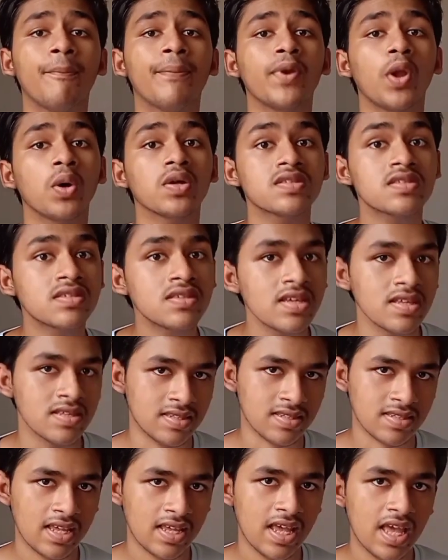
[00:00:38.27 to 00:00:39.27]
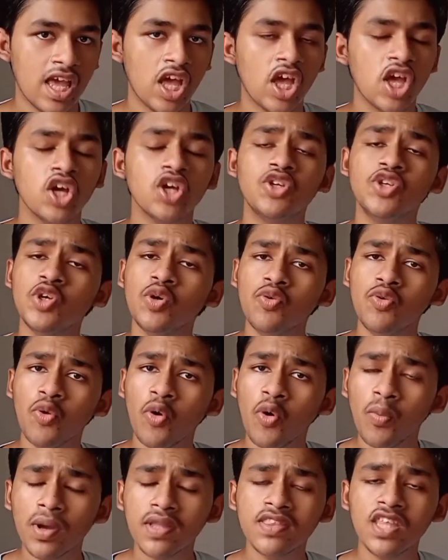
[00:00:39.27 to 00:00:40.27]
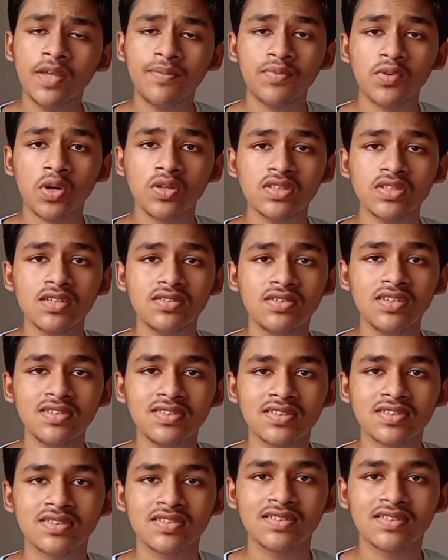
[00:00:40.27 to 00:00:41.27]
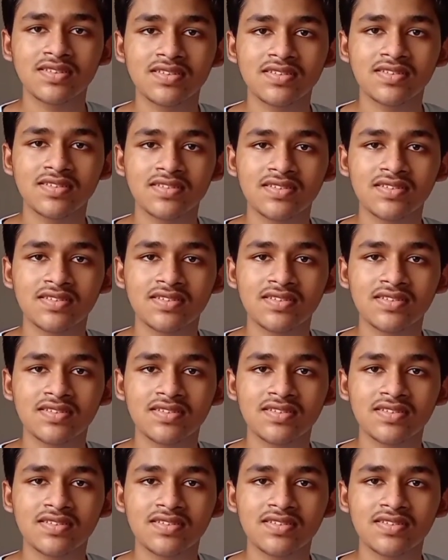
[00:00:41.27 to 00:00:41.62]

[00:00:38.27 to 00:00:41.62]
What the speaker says: a process. Do you know what that process is?